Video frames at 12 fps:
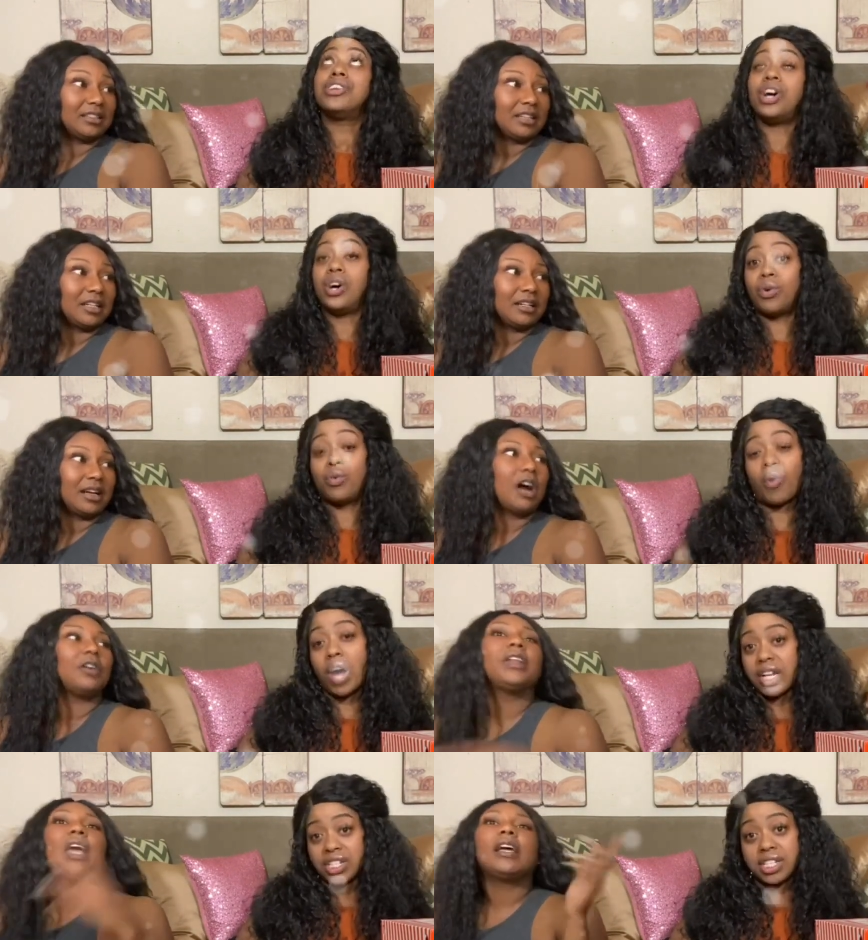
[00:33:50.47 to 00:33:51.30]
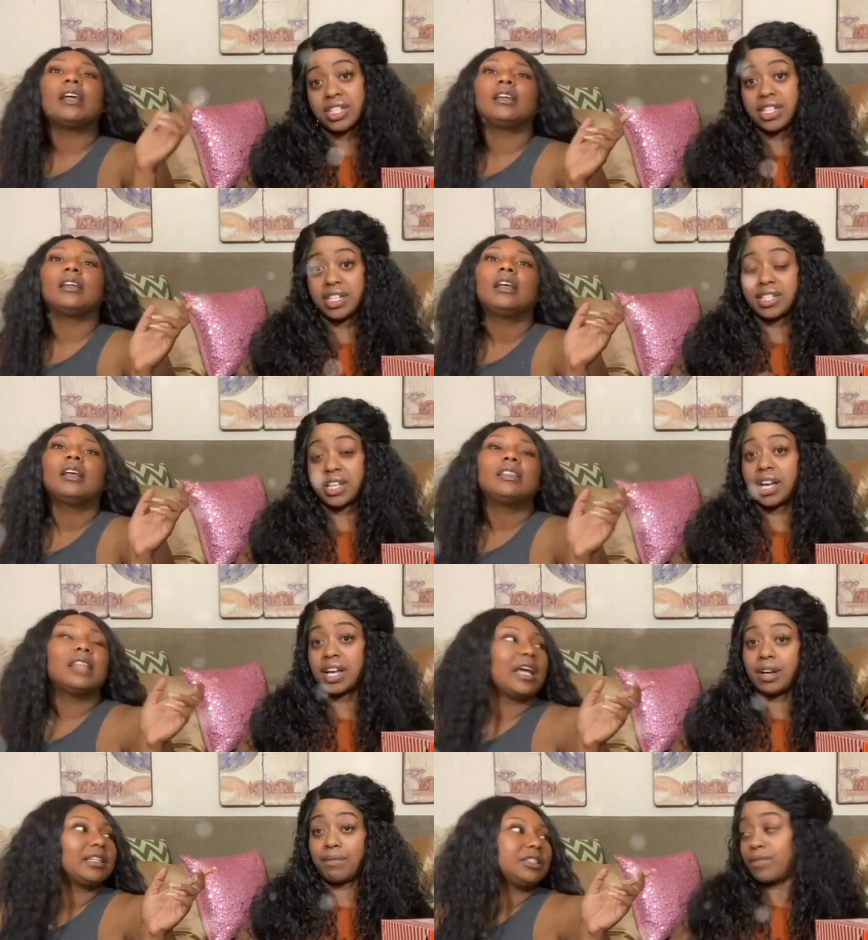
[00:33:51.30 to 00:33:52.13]
Speaker 1: Don't oh, that, this and
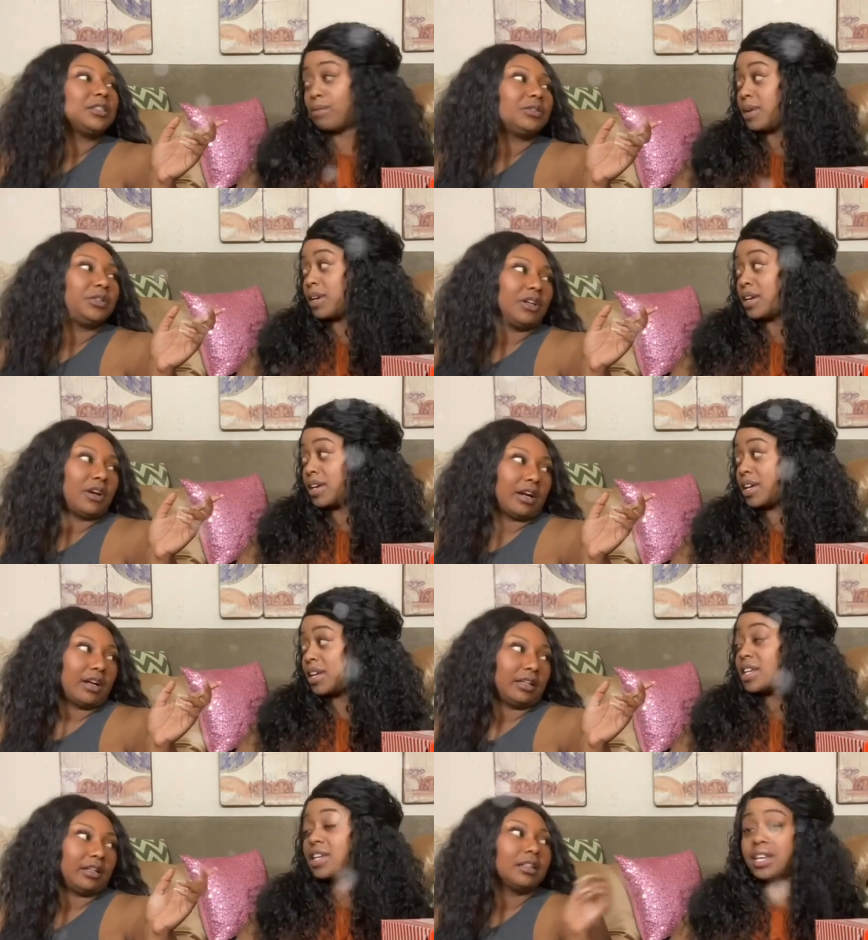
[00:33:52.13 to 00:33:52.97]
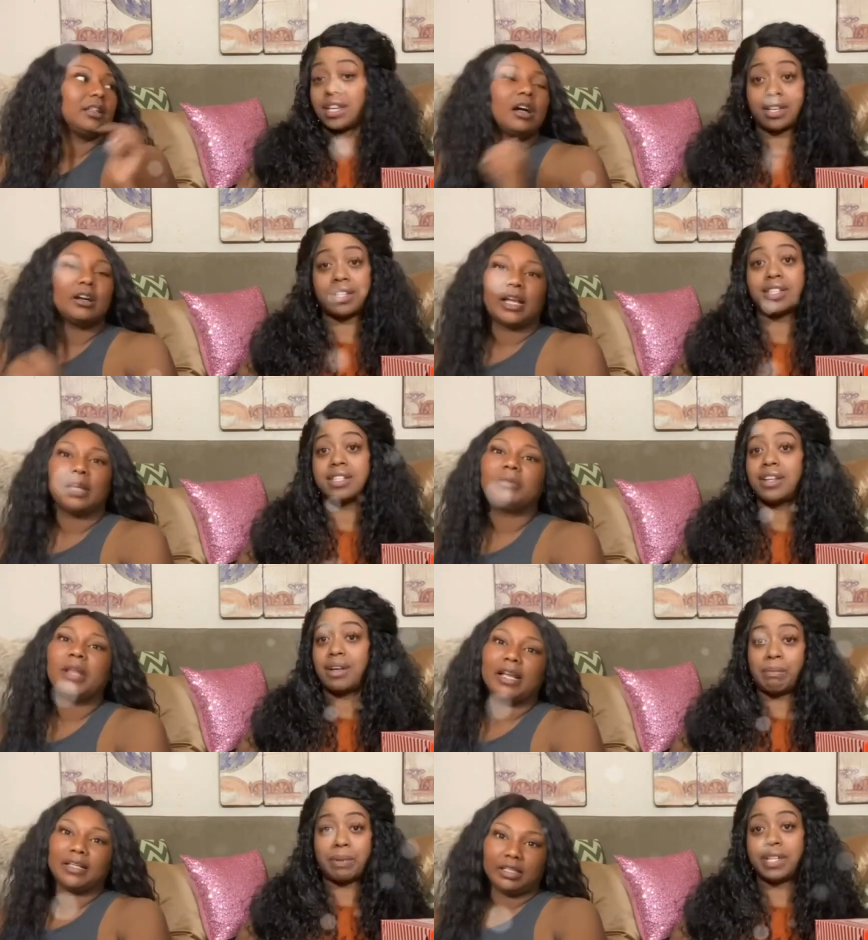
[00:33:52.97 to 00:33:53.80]
that's New me. York. Yeah. Okay, Black
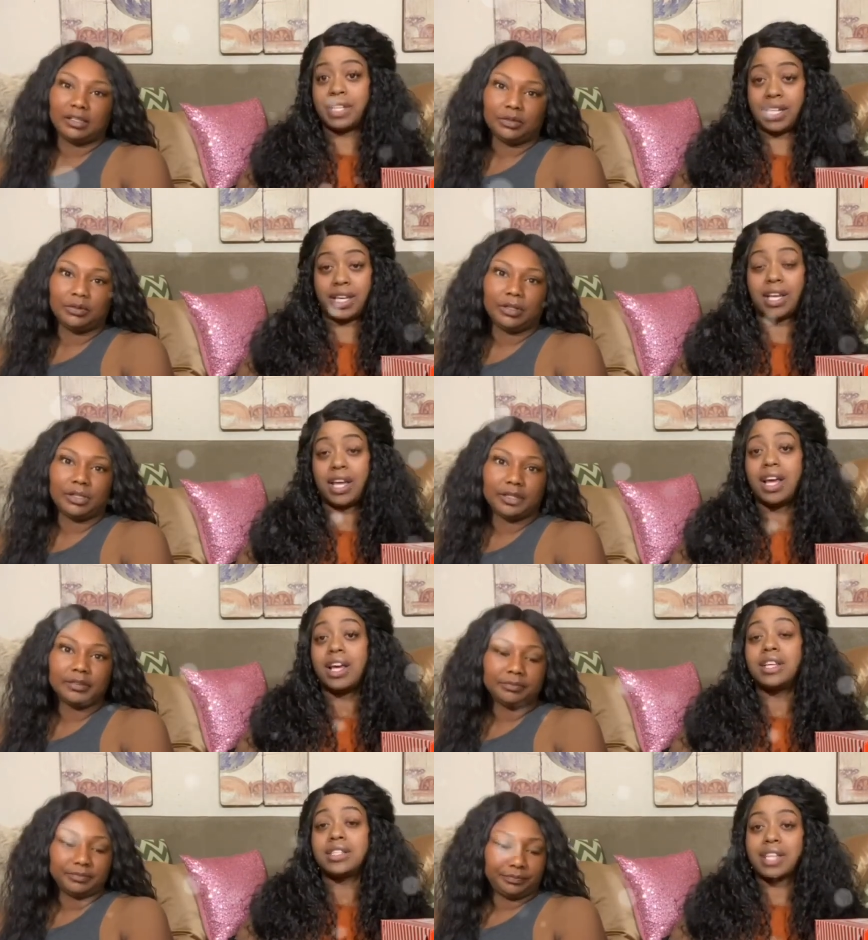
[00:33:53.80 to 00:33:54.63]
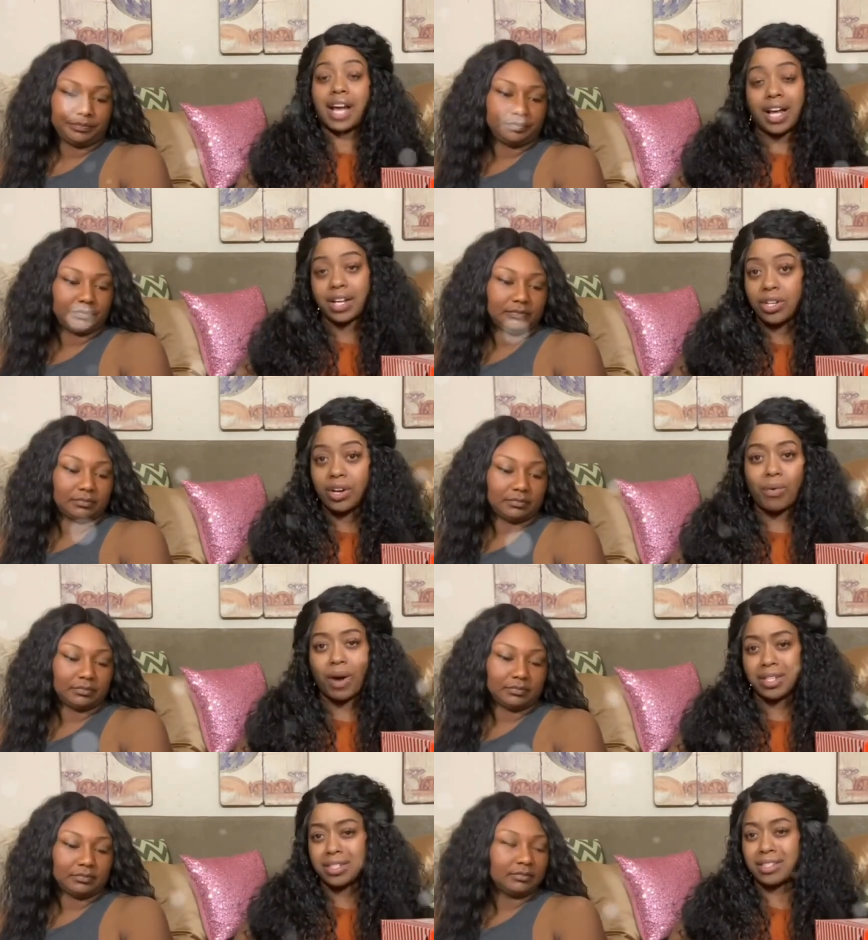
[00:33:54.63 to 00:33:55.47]
but, in New York. Sky, don't watch
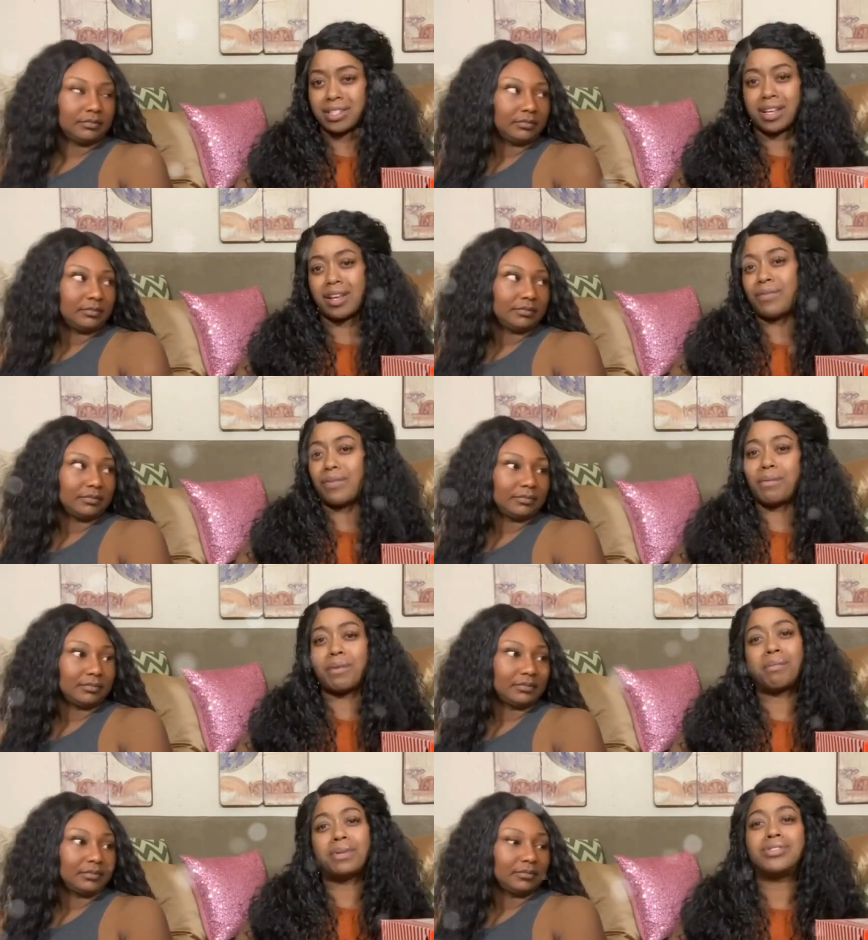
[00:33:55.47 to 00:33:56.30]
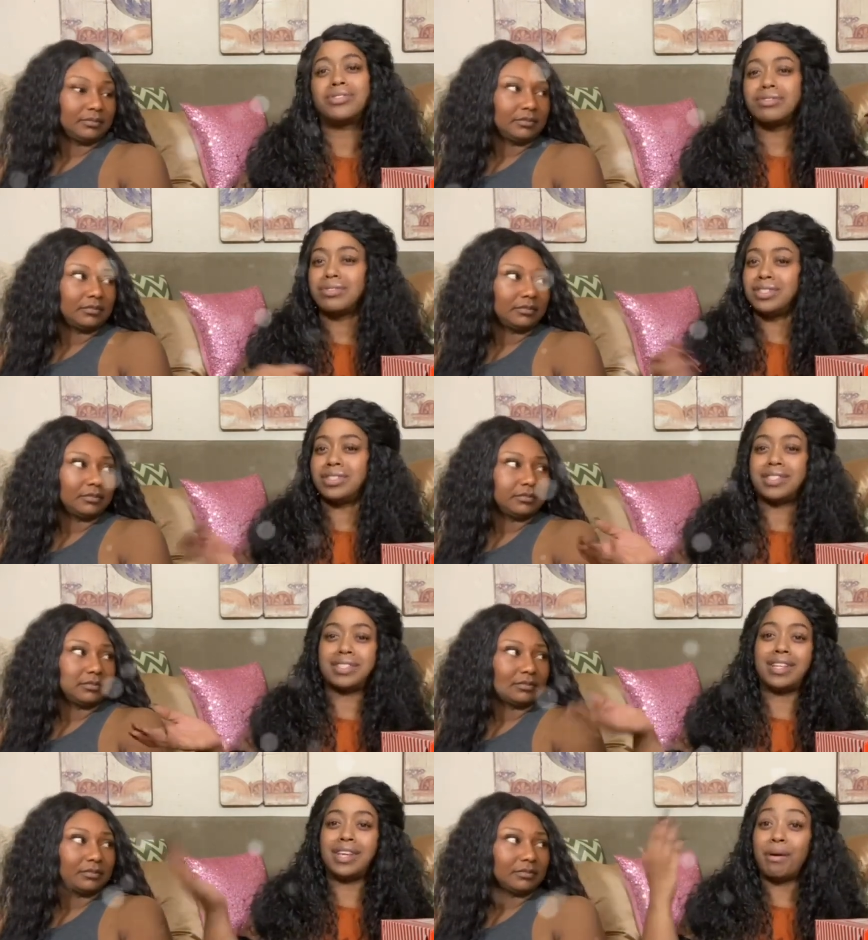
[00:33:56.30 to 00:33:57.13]
this and come for me, but you is just
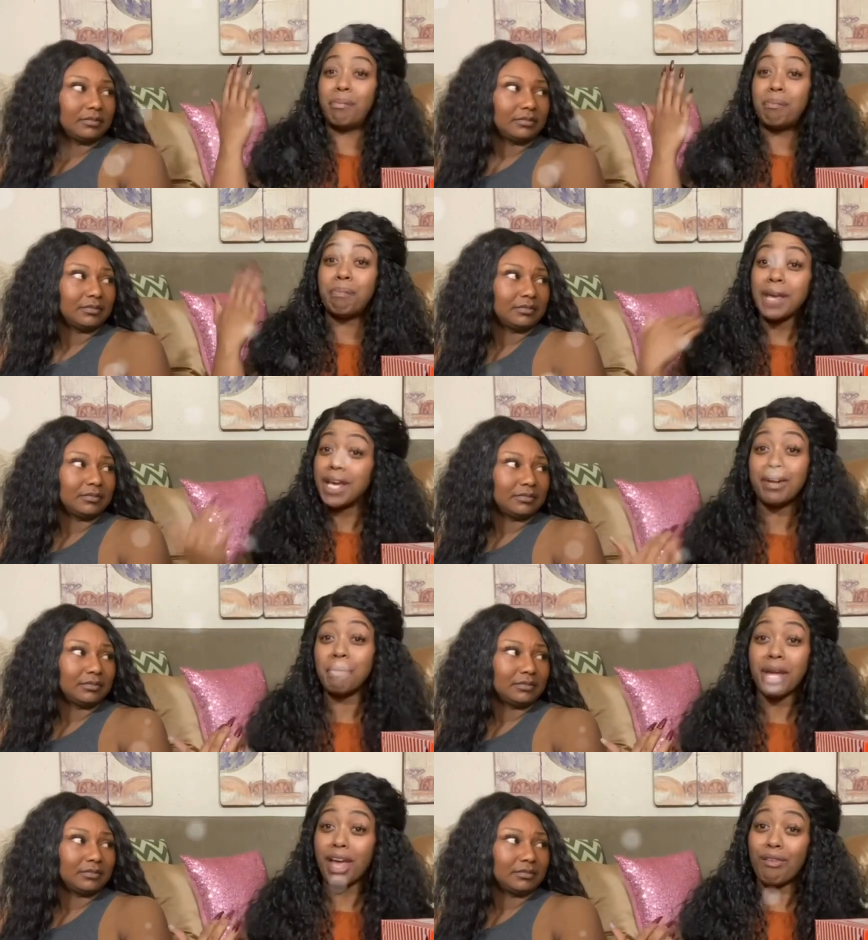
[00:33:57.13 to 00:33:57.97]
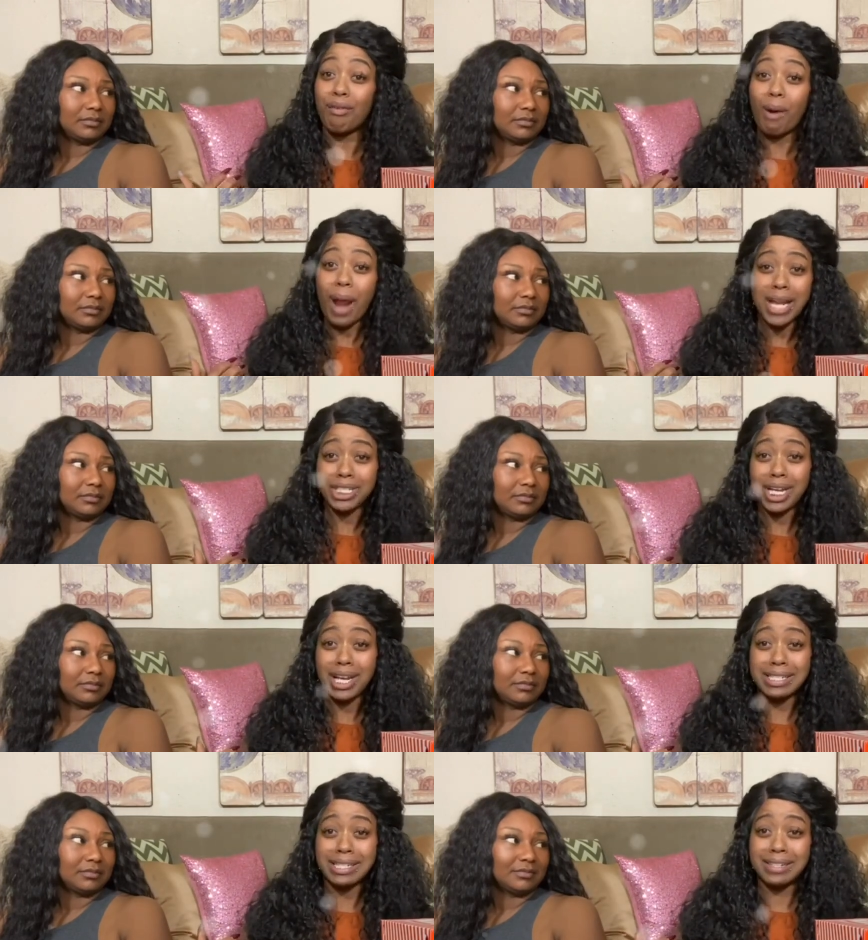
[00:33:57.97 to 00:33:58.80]
the epitome of
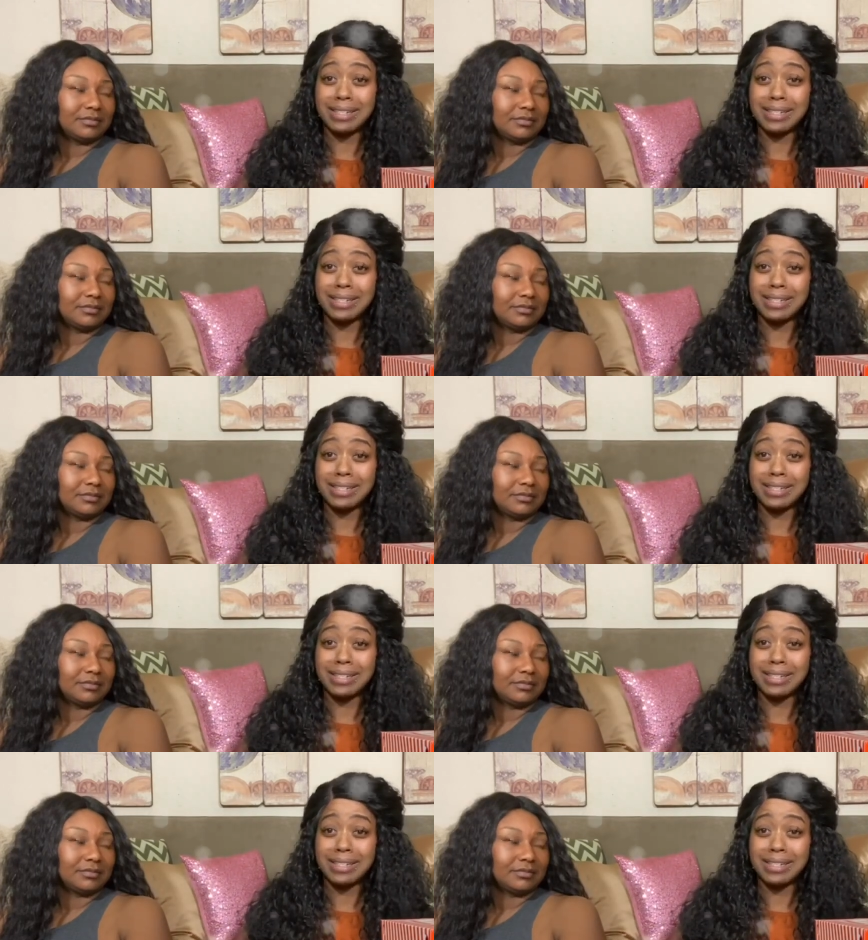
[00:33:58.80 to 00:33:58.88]
Ratchet.